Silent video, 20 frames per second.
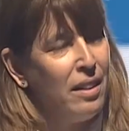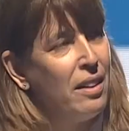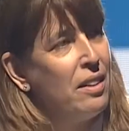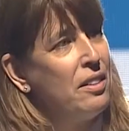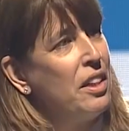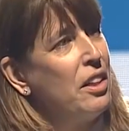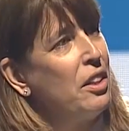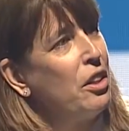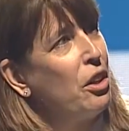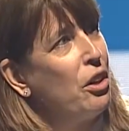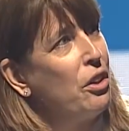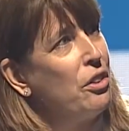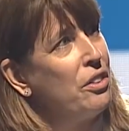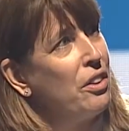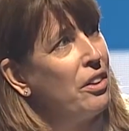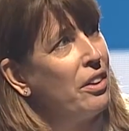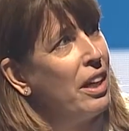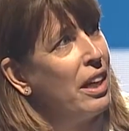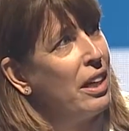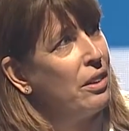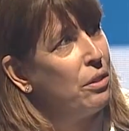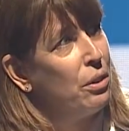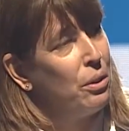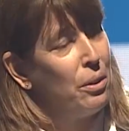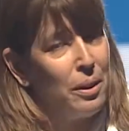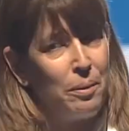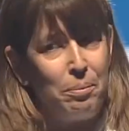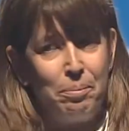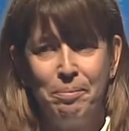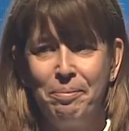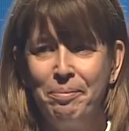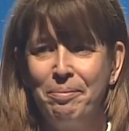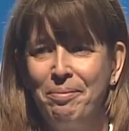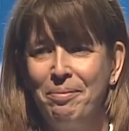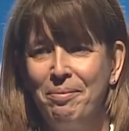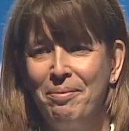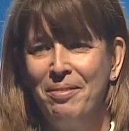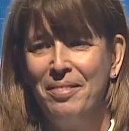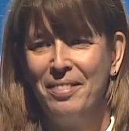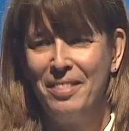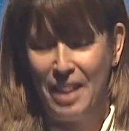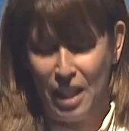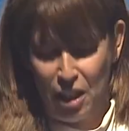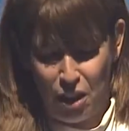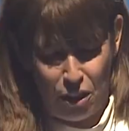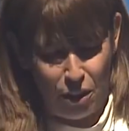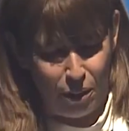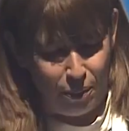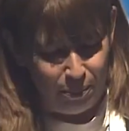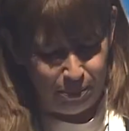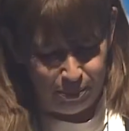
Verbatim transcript: Tēnā koutou katoa. Thank you.